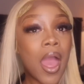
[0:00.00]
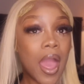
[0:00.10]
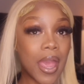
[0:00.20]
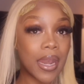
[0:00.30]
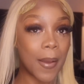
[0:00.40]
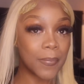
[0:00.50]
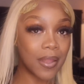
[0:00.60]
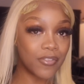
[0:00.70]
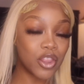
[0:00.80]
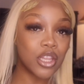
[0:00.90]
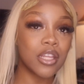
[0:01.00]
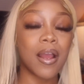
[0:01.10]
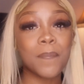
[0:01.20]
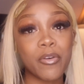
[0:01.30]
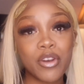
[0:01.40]
and I'm loving the look.
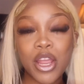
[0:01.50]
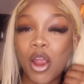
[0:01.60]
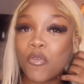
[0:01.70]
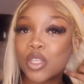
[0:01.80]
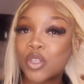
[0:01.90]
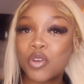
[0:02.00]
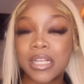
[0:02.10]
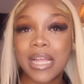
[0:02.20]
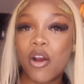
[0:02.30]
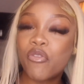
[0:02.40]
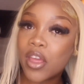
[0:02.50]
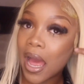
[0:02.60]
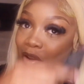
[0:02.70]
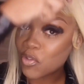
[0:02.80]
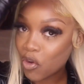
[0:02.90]
I'm loving the hair. I want to show you guys the outfit. I
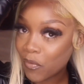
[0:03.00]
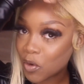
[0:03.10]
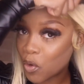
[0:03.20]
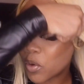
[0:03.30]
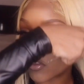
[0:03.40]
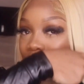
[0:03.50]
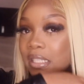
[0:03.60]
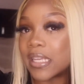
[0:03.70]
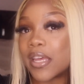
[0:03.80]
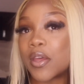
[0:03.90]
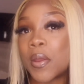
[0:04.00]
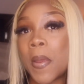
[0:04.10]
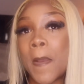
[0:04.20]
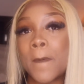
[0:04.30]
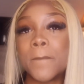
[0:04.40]
don't know if I'm gonna wear this yet,
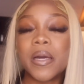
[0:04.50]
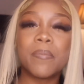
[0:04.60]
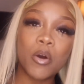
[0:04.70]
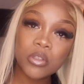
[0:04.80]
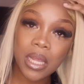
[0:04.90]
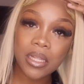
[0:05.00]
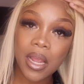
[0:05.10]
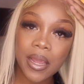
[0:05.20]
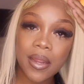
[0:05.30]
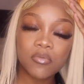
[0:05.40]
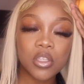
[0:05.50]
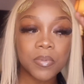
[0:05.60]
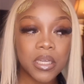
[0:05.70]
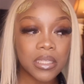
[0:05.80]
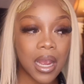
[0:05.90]
but most likely I am, just
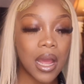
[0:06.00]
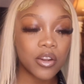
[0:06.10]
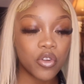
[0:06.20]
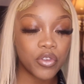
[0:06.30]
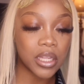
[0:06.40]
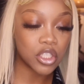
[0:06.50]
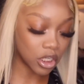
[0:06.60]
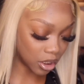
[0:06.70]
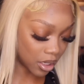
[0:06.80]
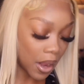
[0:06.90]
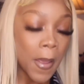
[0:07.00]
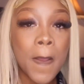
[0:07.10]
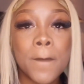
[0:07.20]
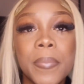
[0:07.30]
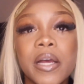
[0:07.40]
because I kind of don't feel like changing.
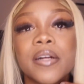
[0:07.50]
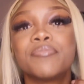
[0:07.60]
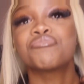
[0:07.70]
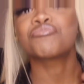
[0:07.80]
But